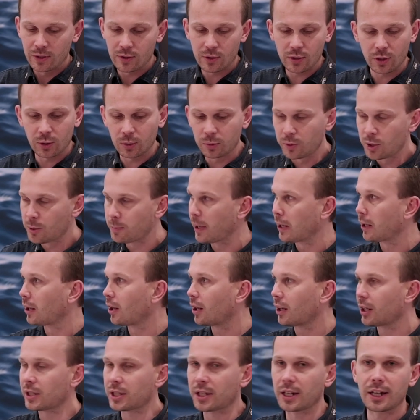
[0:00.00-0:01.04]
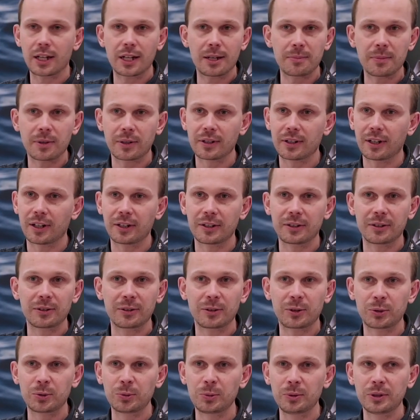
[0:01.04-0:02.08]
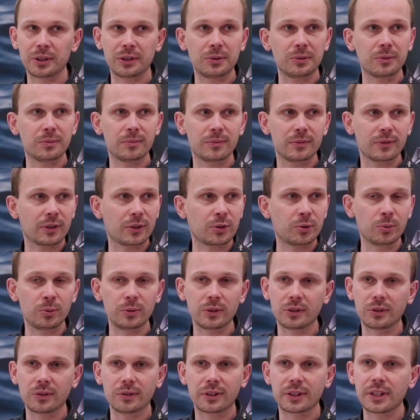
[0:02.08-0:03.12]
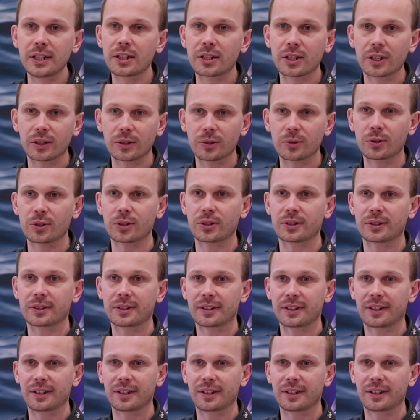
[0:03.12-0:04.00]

So we spend a lot of time on cool little details.